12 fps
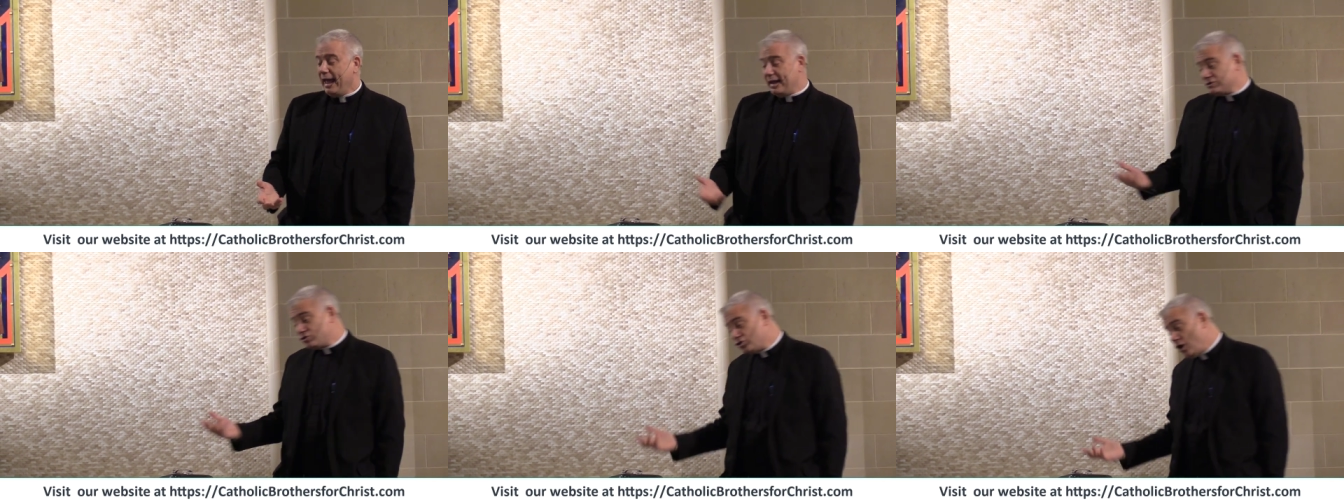
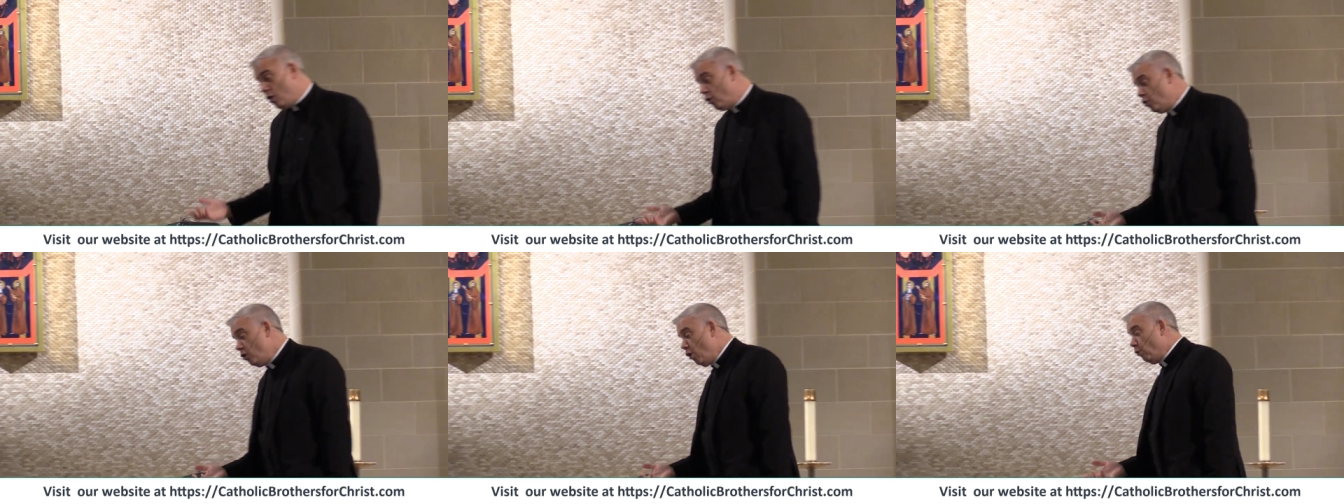And
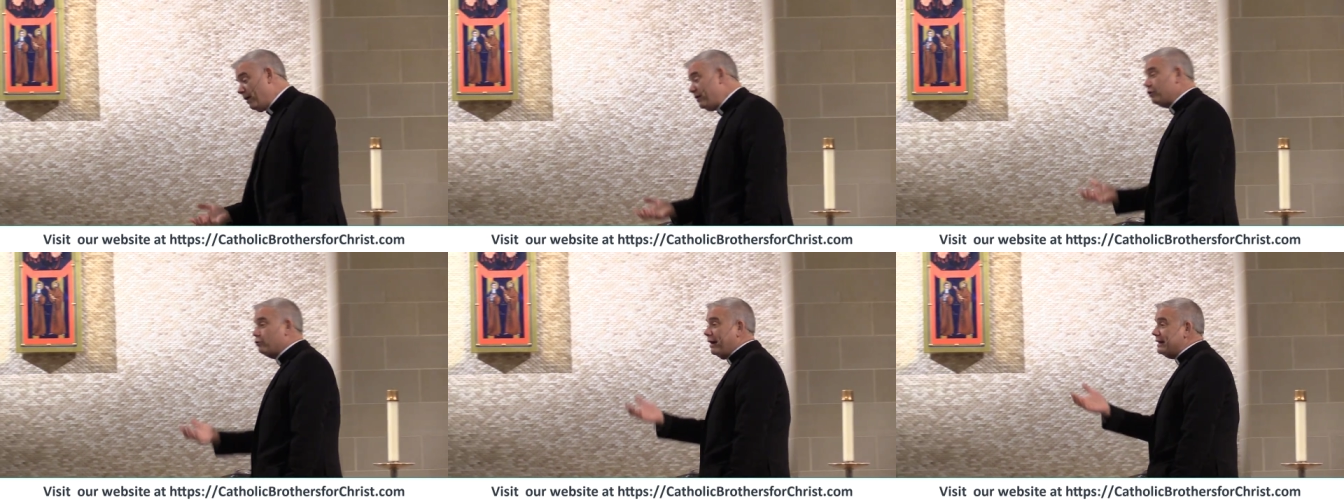so, one
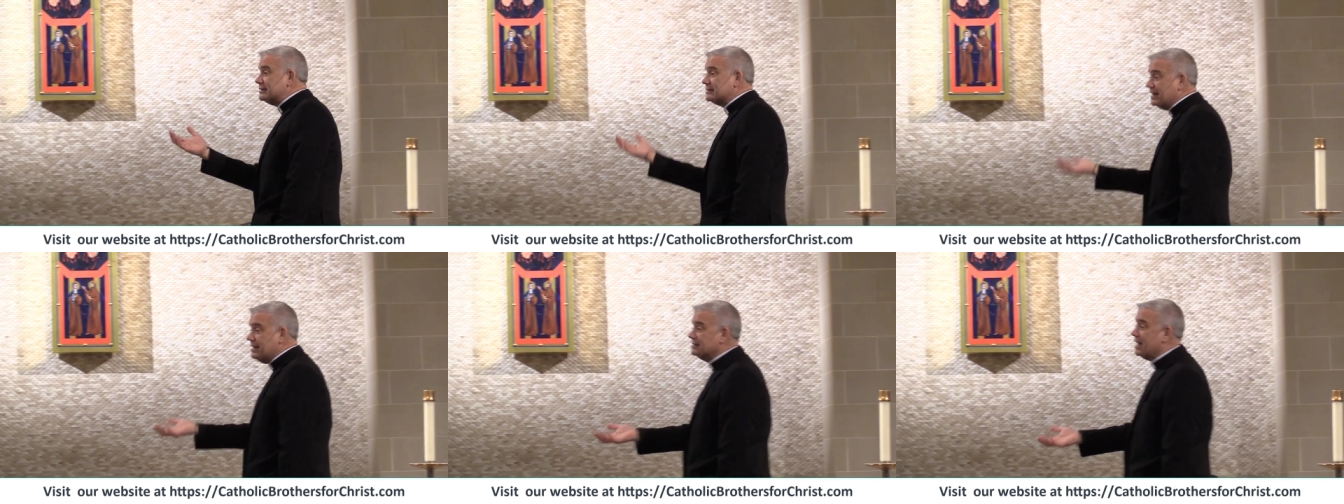of the
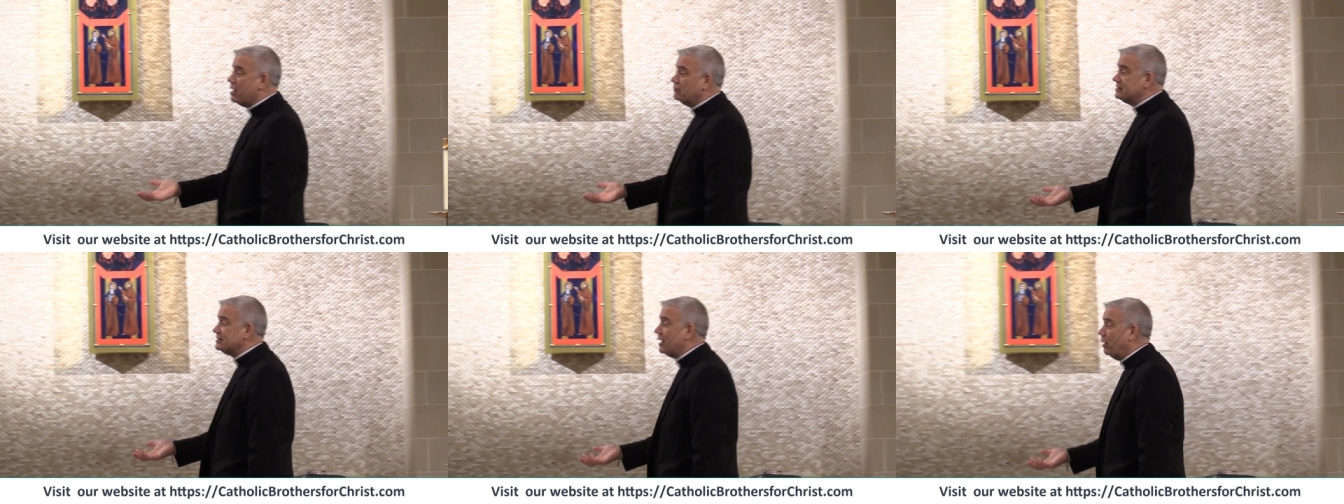greatest things I
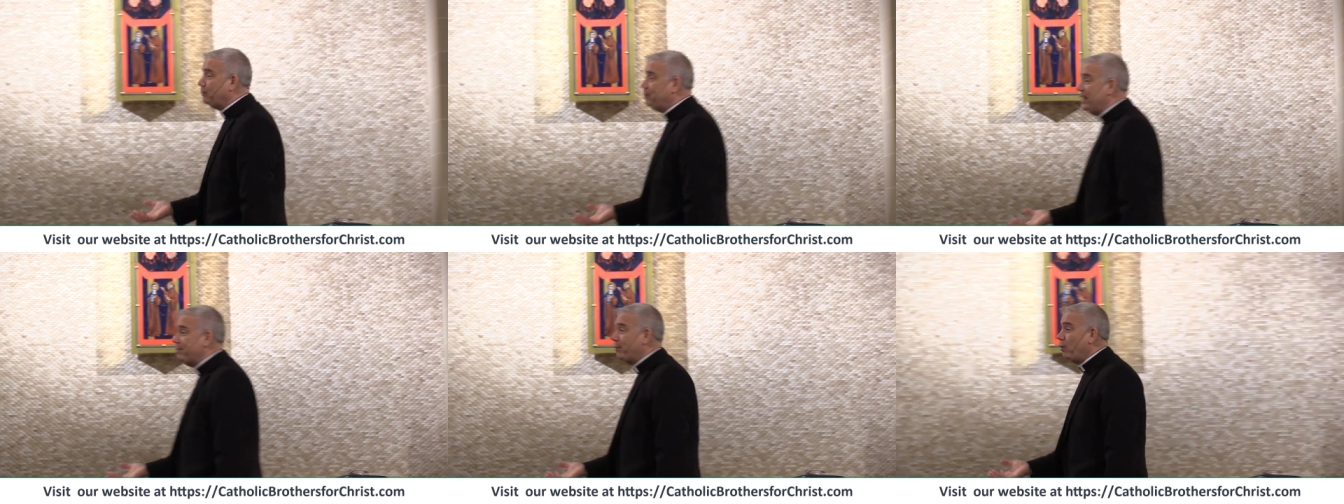always tell
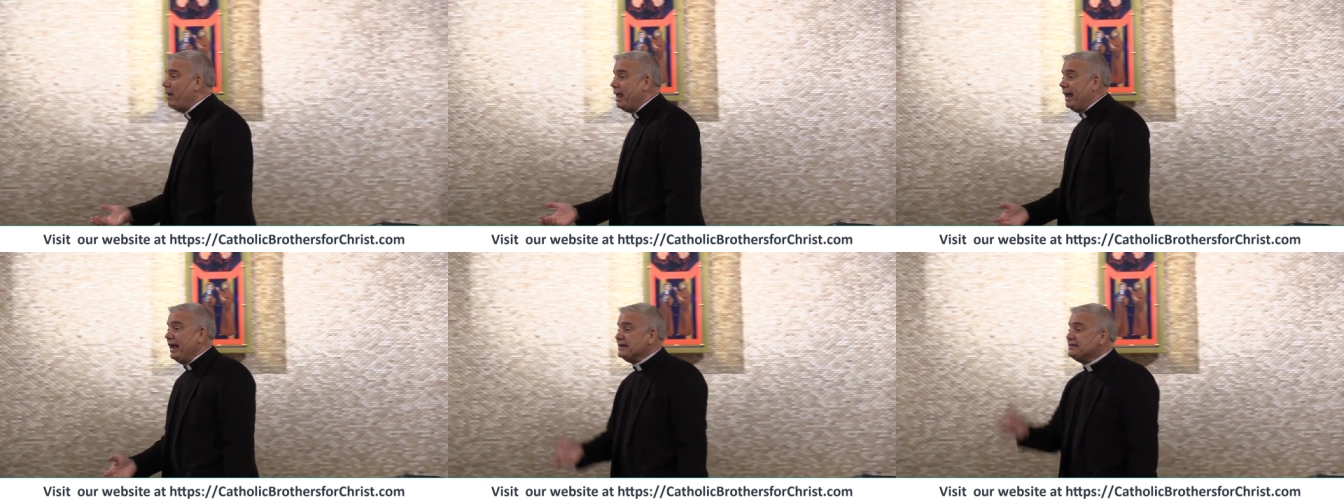people
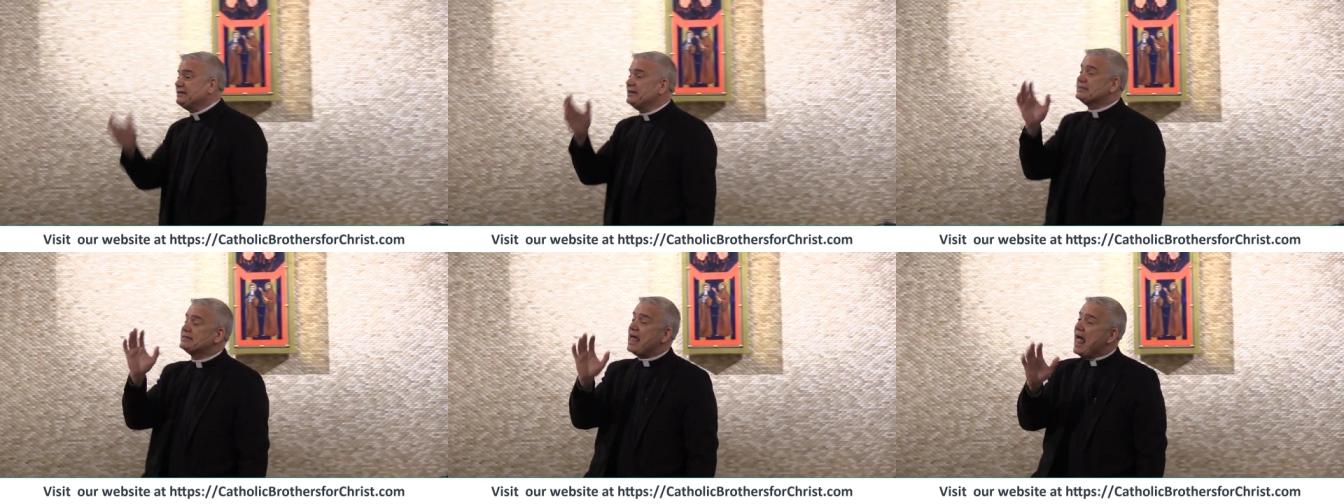is
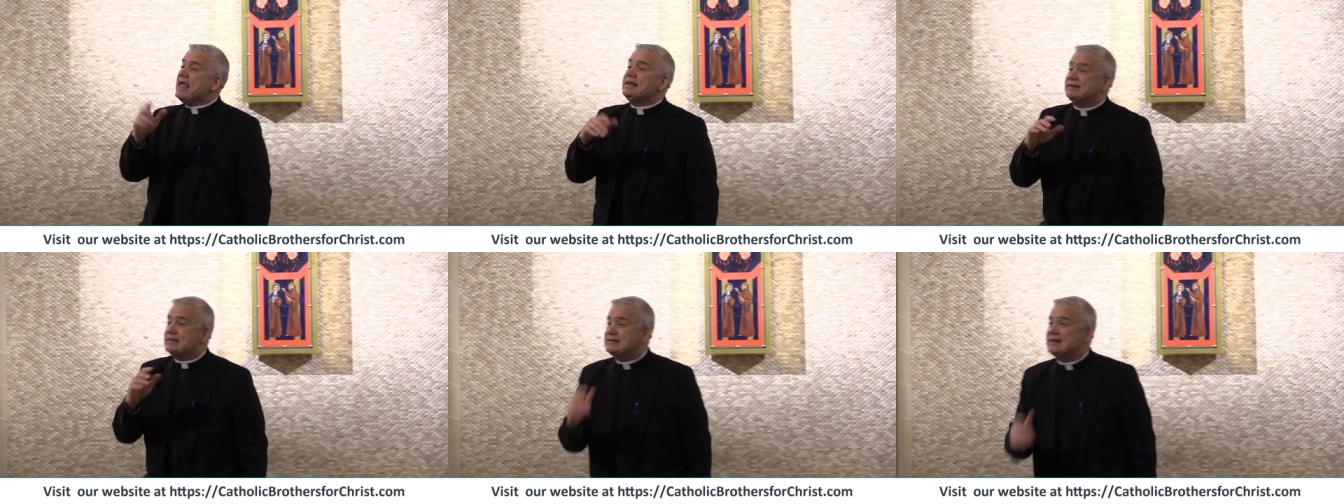
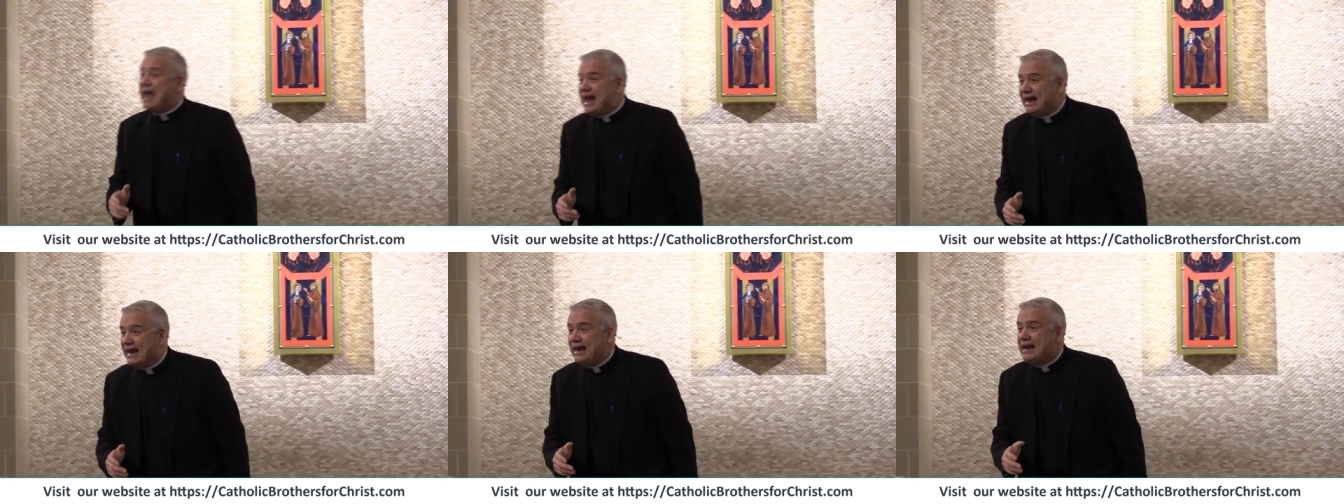decide
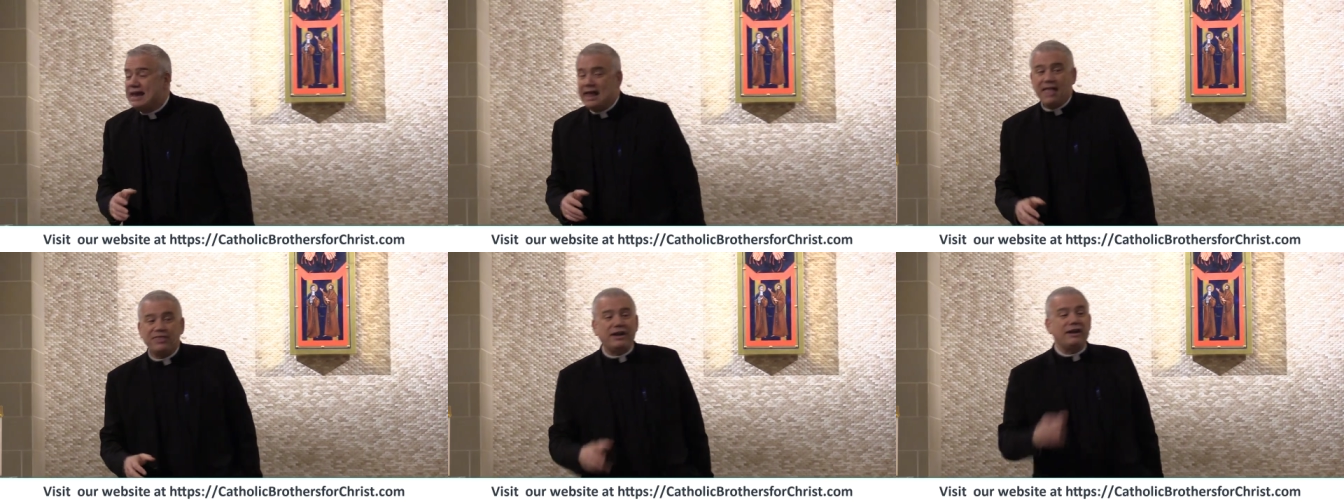today
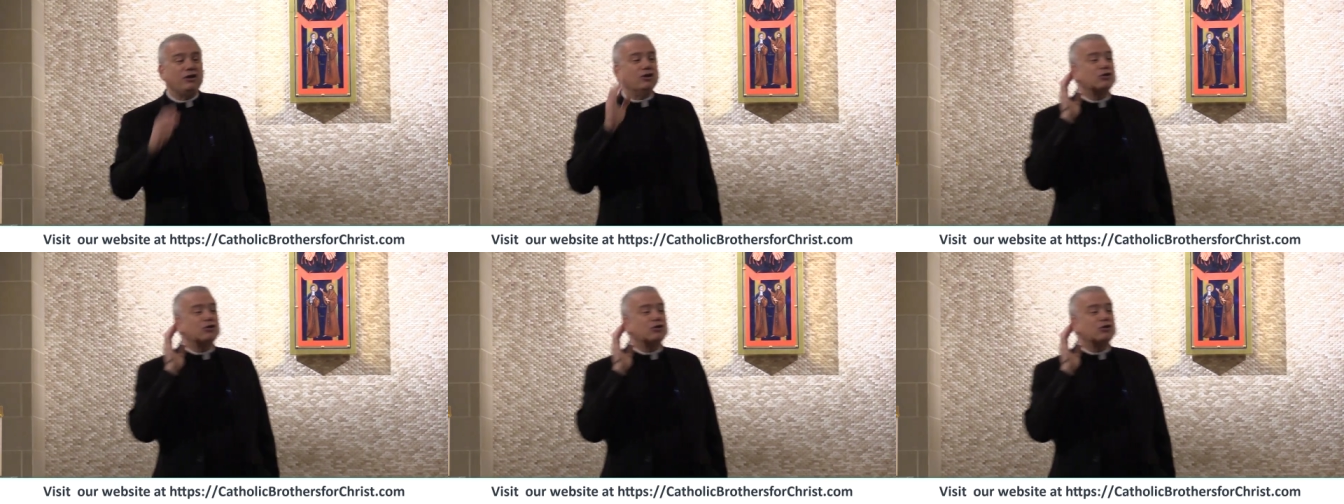that